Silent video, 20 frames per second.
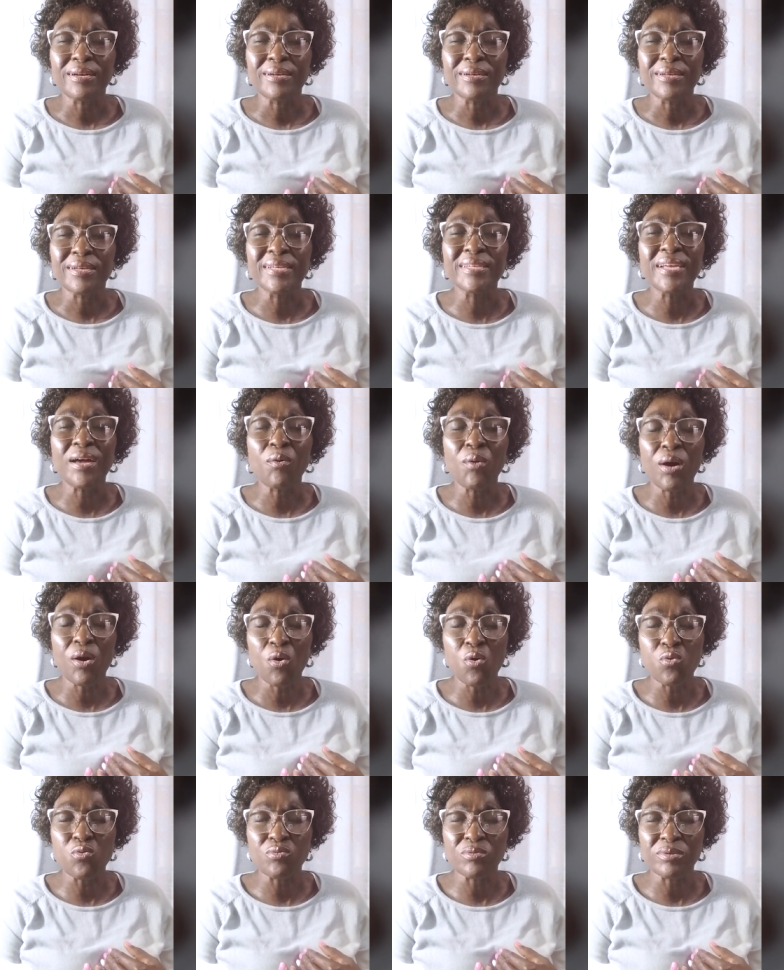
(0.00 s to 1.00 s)
in our
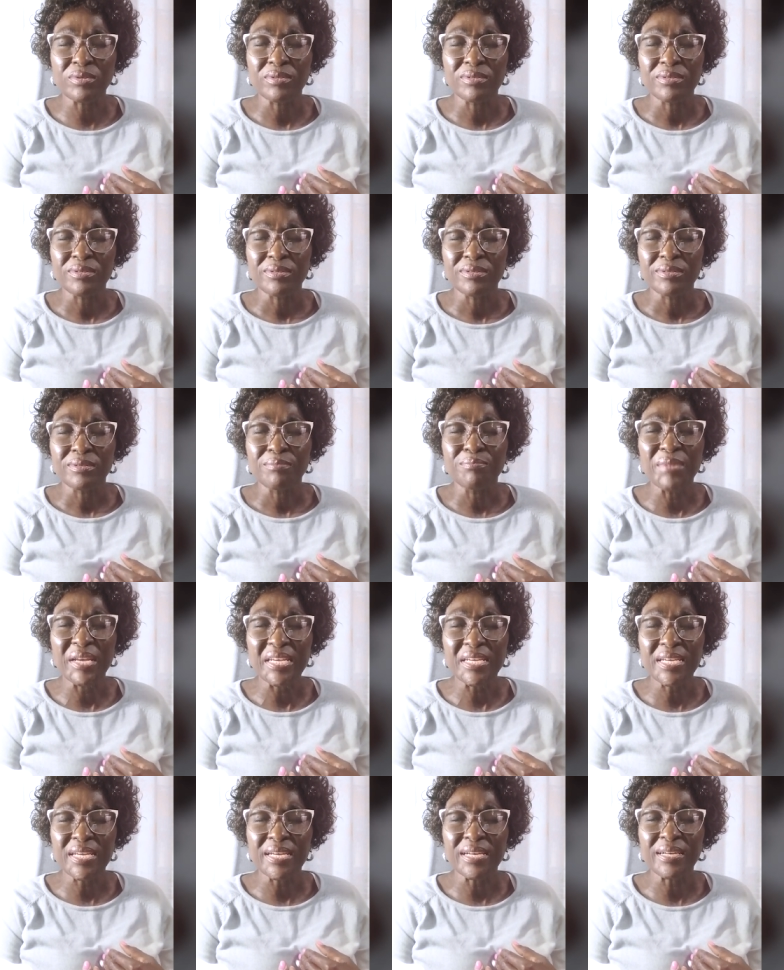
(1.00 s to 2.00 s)
own
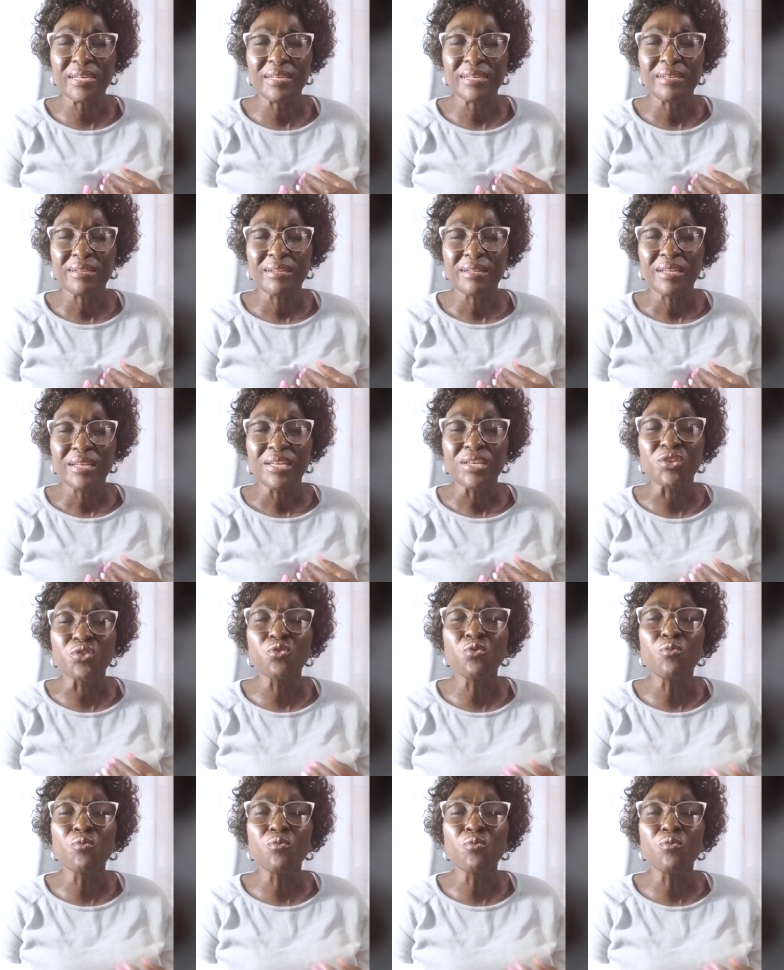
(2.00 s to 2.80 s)
making. You